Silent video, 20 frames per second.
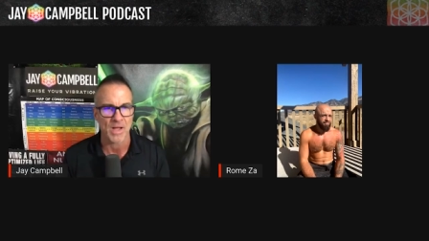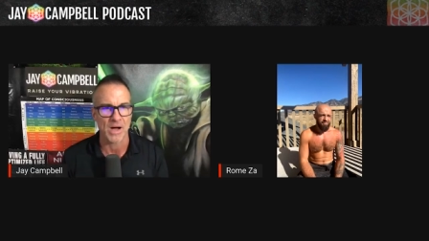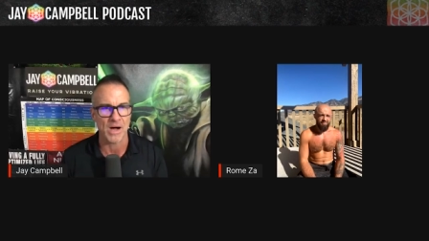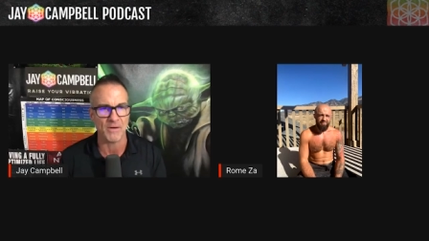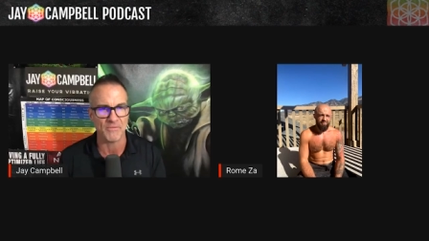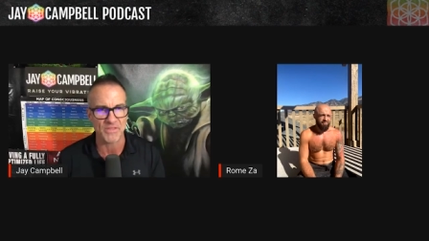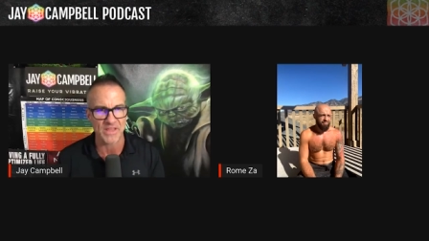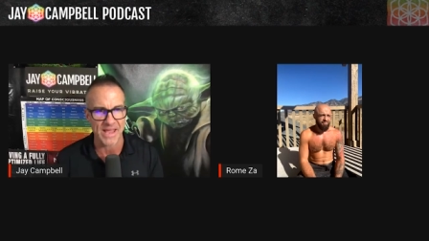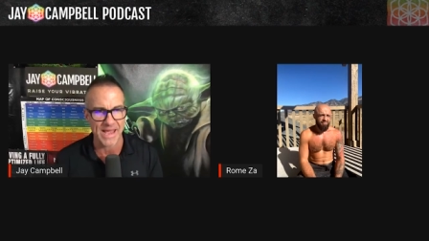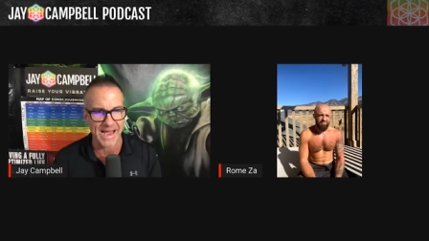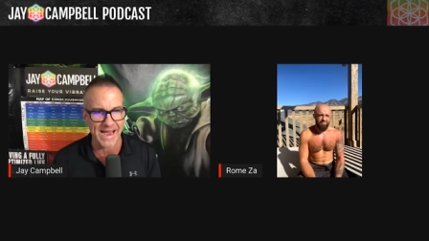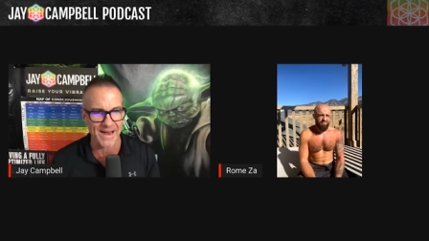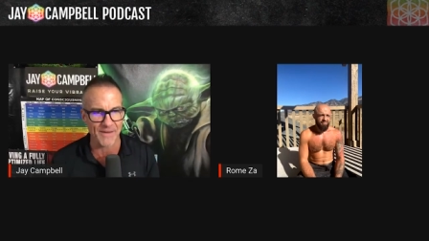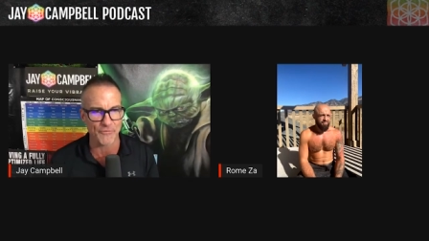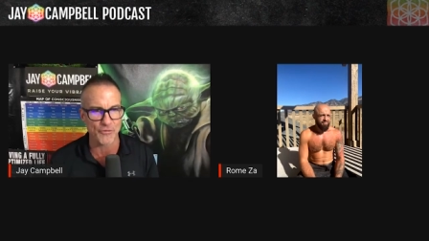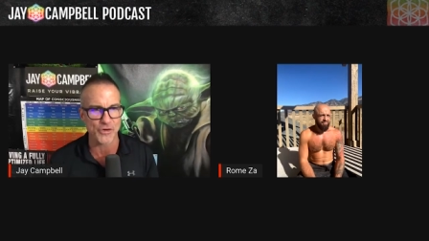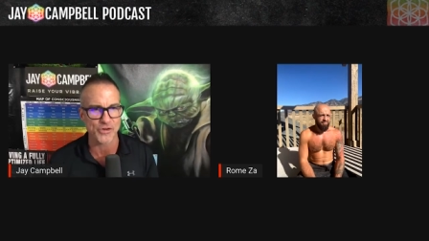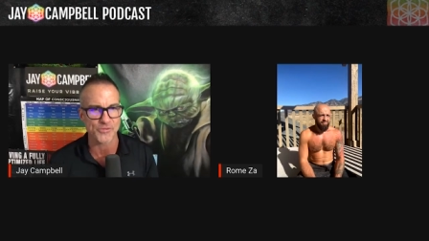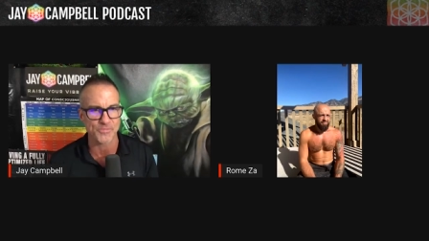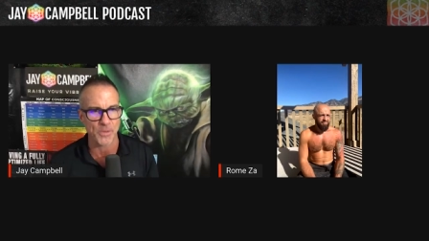of the
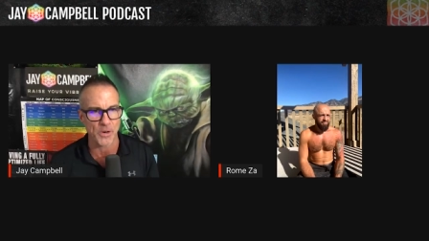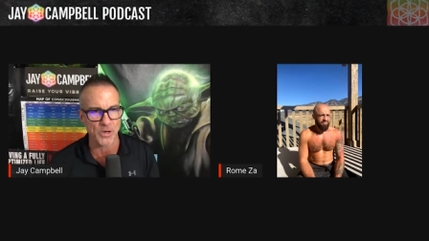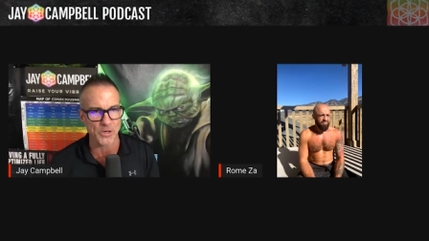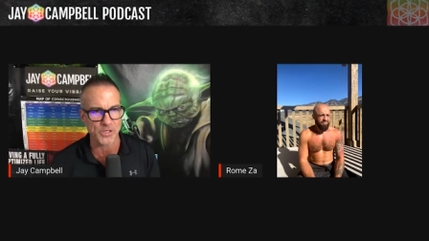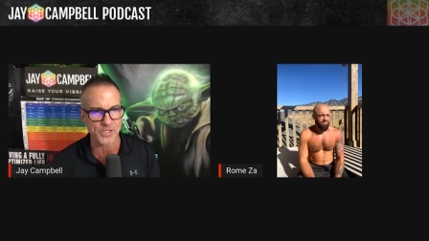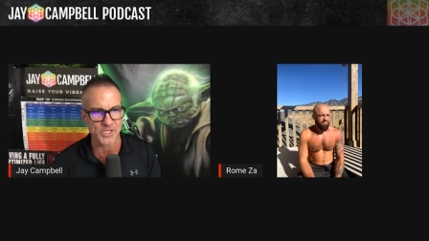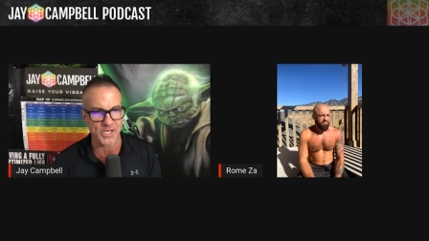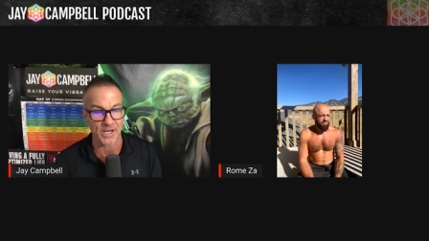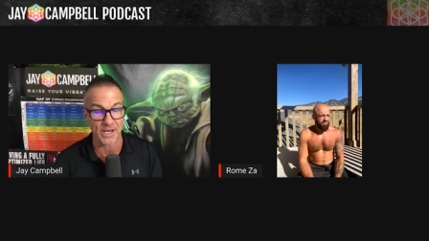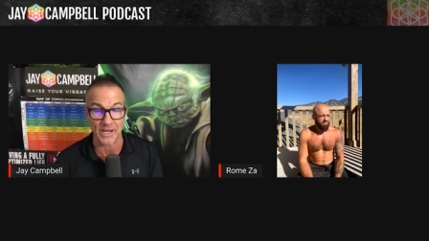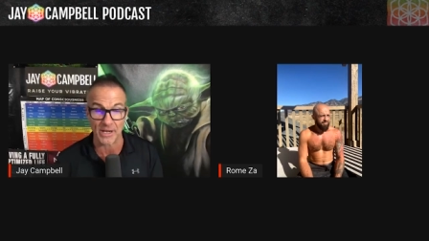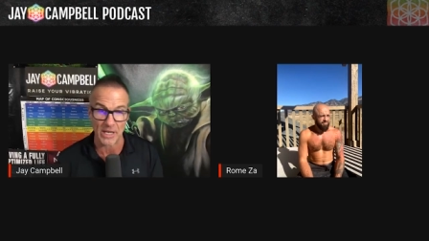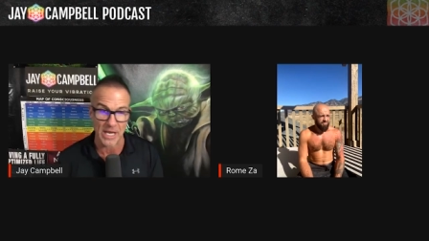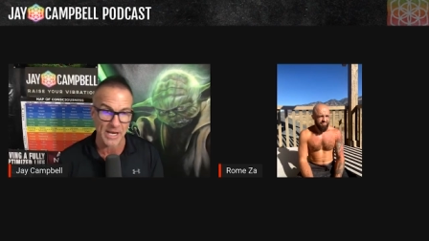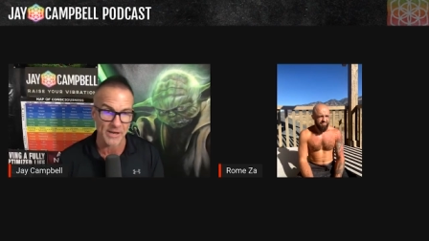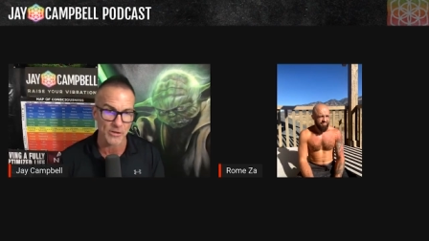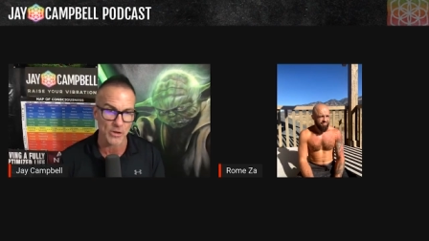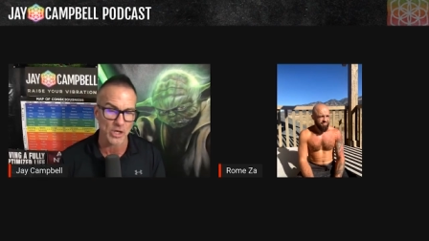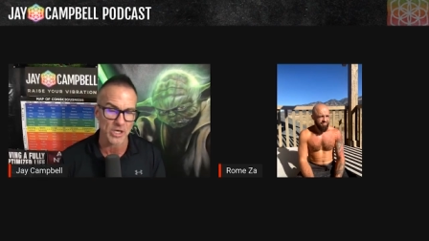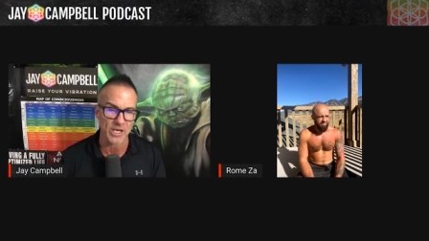average person and
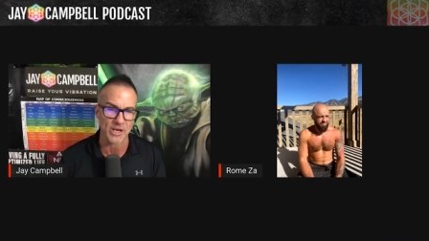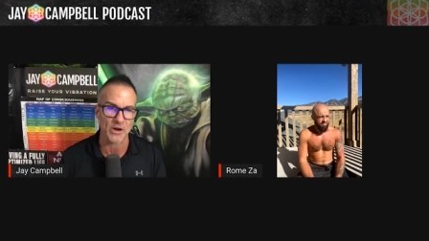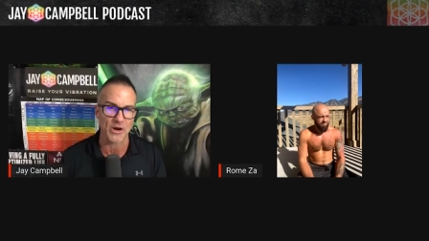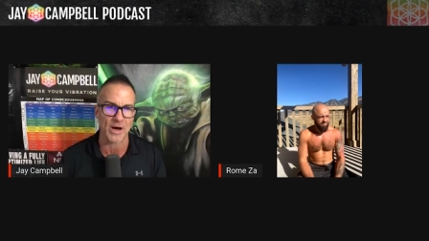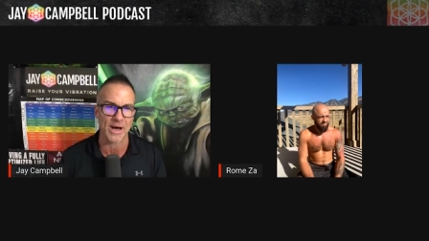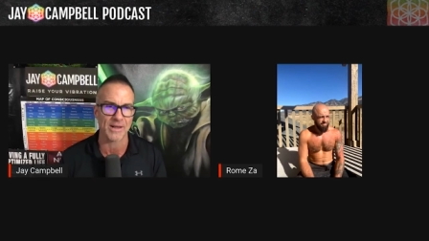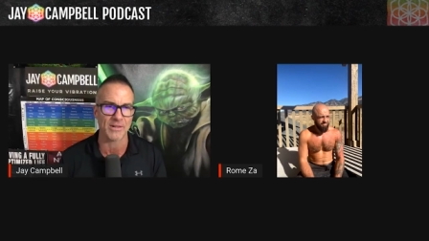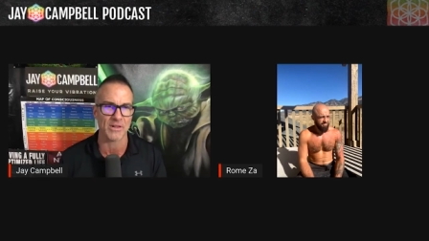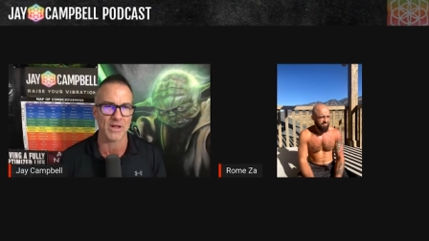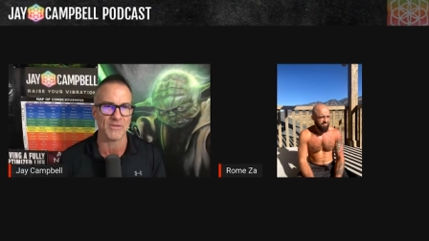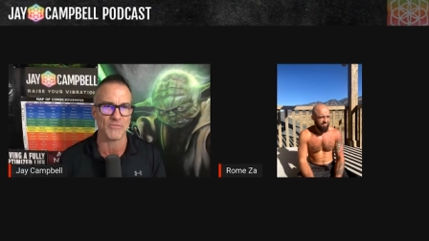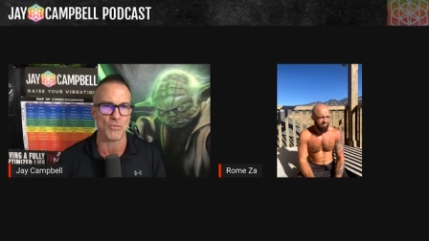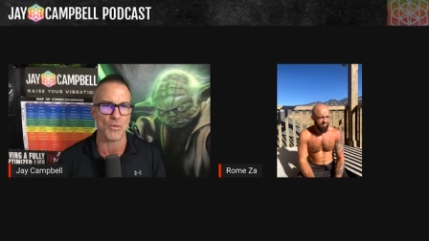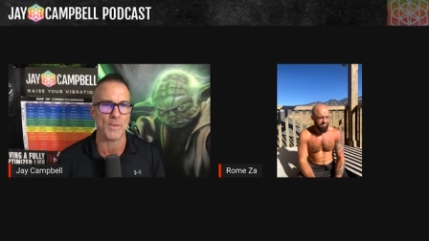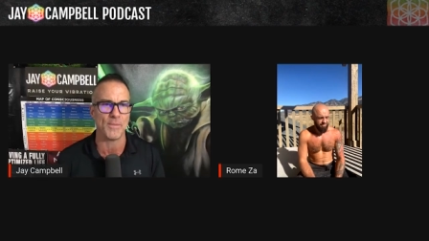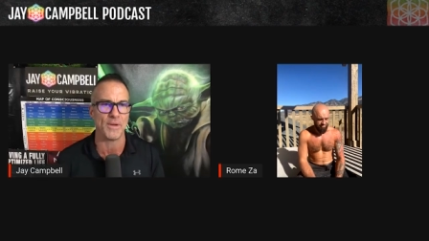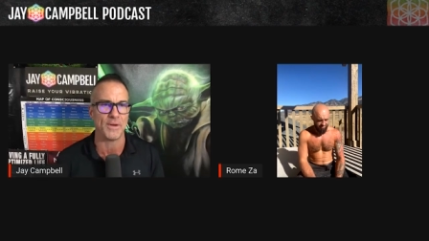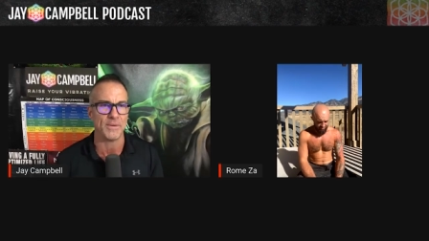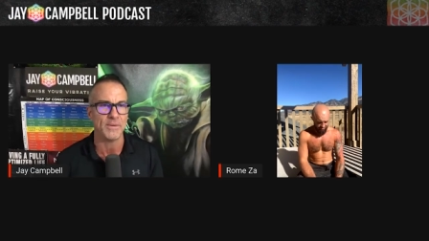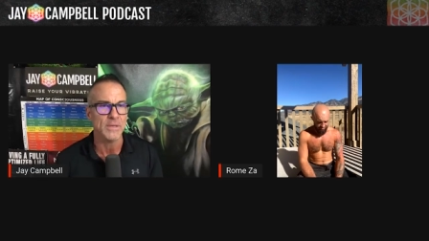and look you know i love
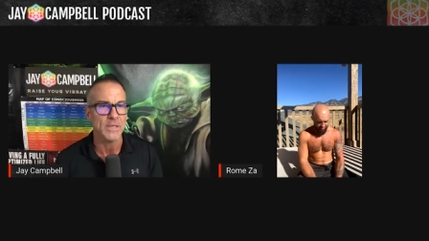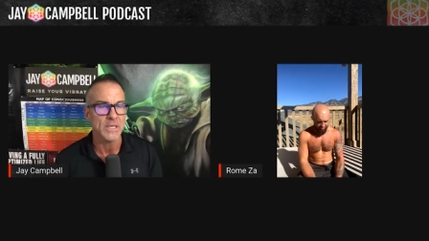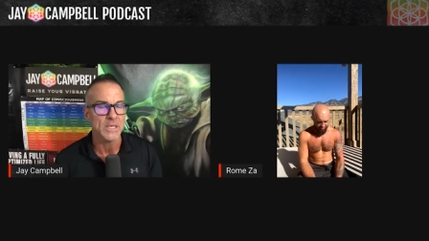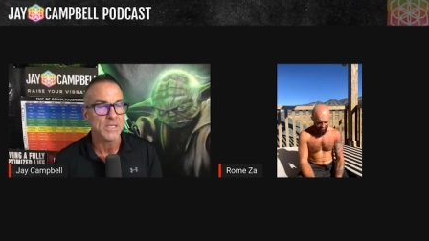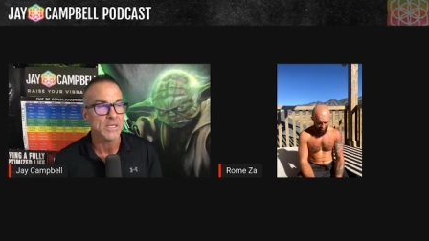women